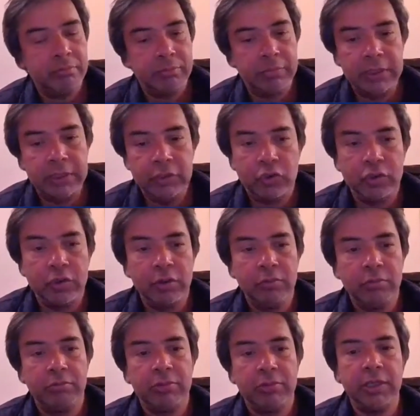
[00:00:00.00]
you know,
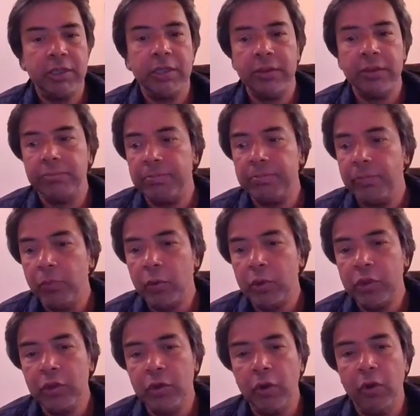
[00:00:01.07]
the, what do
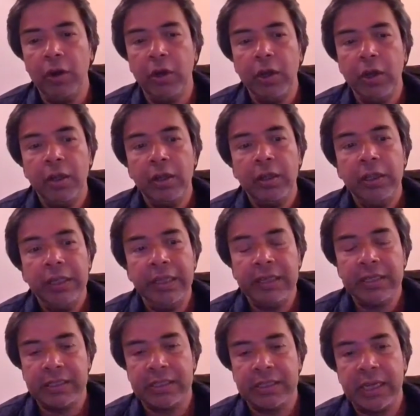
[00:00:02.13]
you call it,
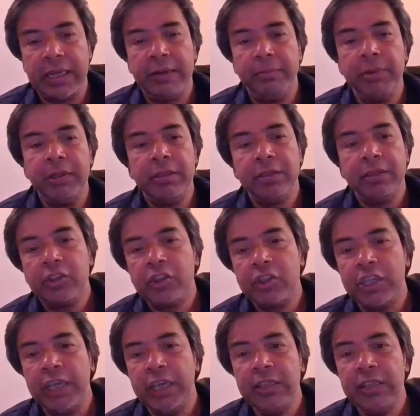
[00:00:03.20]
excitement, the
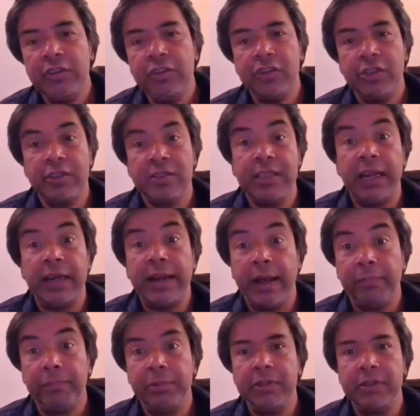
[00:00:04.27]
changes that
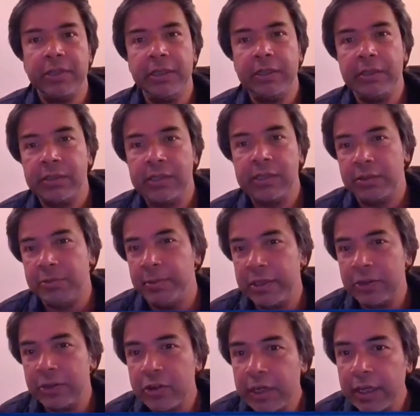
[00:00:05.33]
happens in test
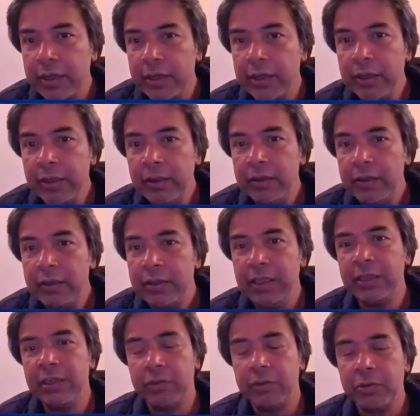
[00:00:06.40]
match cricket.
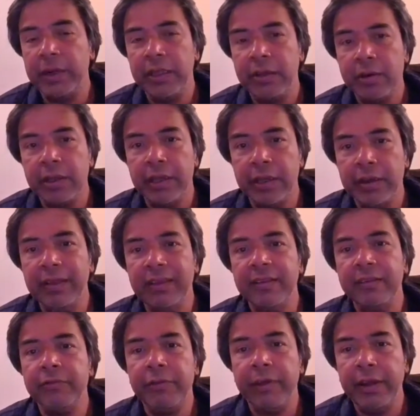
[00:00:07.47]
T20 cricket is
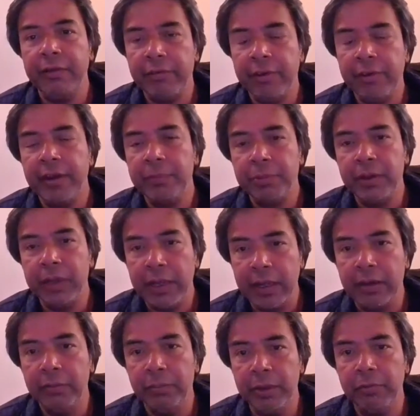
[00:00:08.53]
very, very
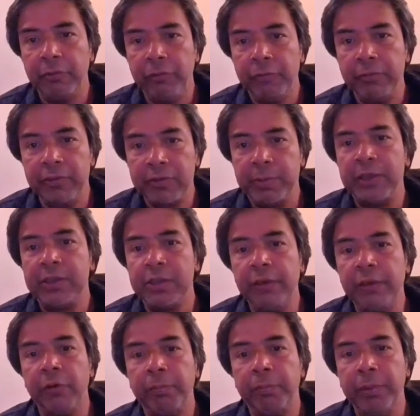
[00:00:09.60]
predictable, especially
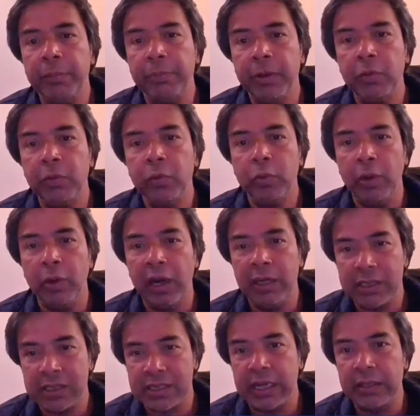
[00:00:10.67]
for people who
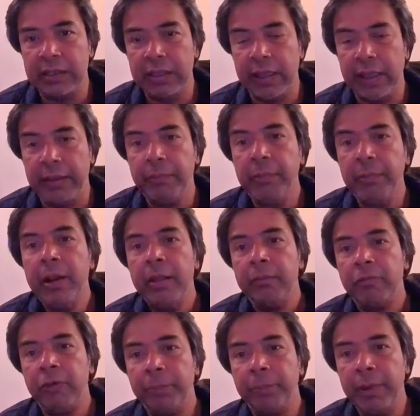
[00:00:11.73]
understand the game.
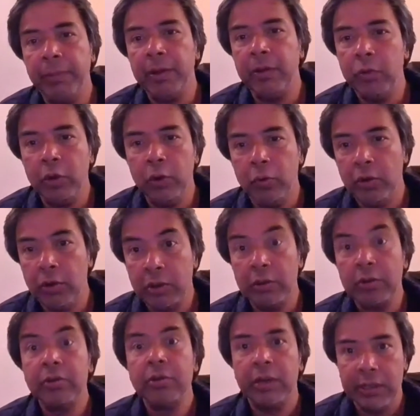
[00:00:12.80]
For people who don't,
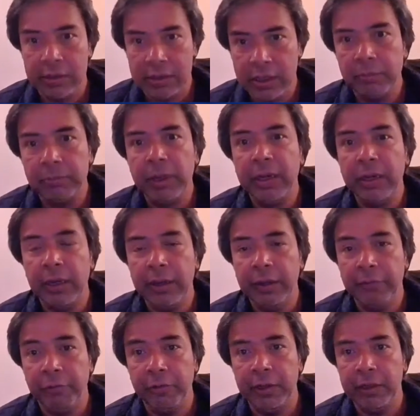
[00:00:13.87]
it's completely
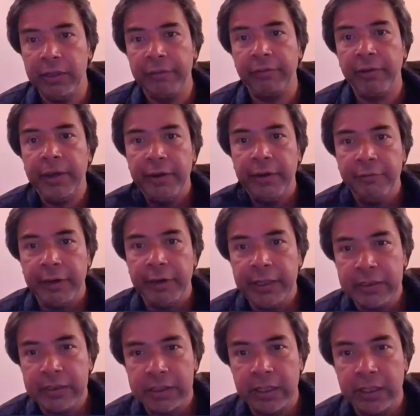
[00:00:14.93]
different. They find it very
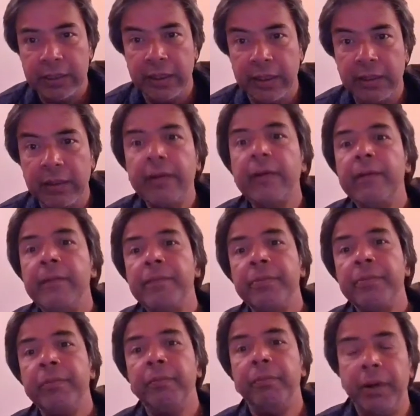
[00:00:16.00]
exciting.
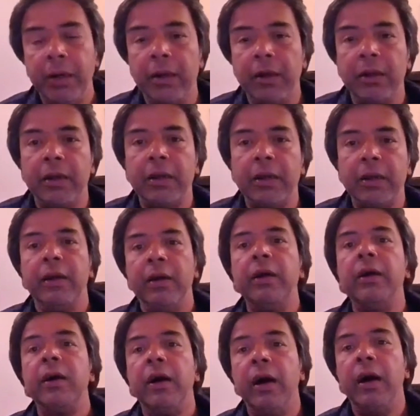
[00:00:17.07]
But
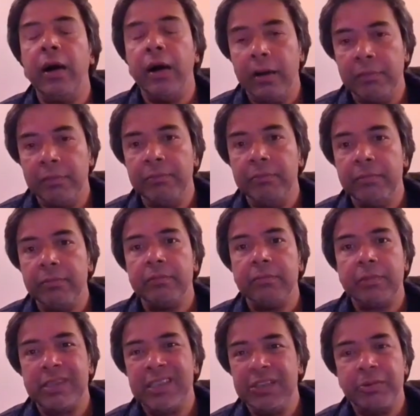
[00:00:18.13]

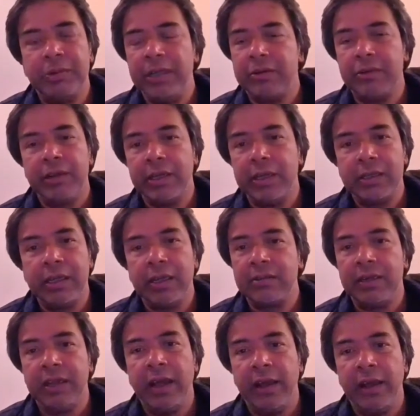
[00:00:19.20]
T20 cricket
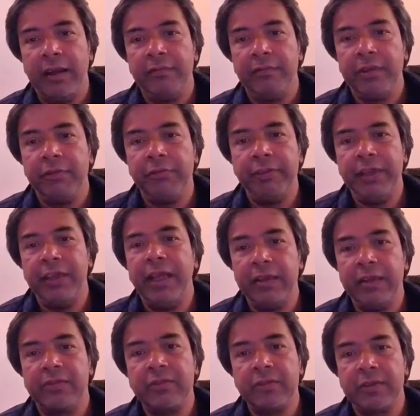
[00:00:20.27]
doesn't have the
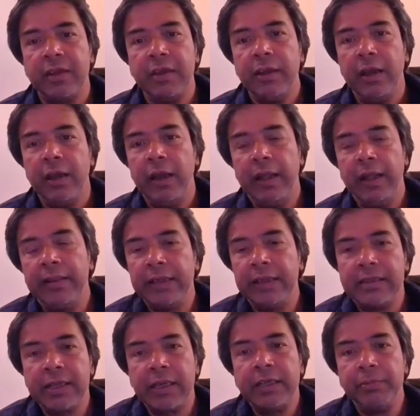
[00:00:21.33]
finesse and the
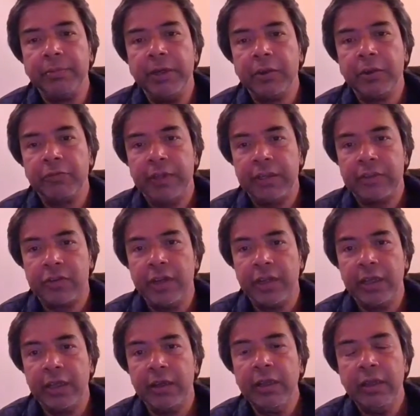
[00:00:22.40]
excitement of test
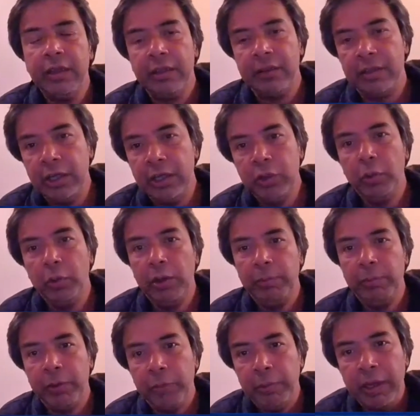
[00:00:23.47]
cricket. The duel
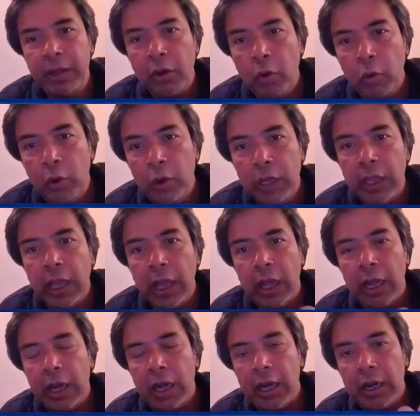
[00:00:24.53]
between Kohli
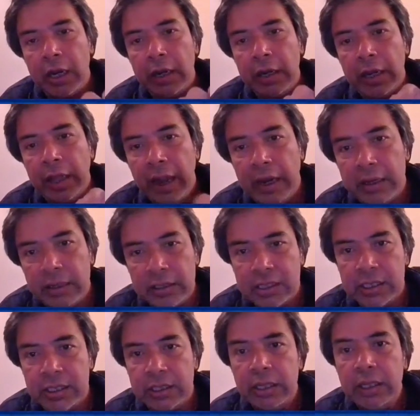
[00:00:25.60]
and
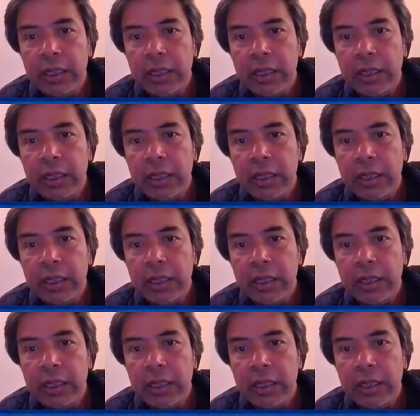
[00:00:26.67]
Anderson,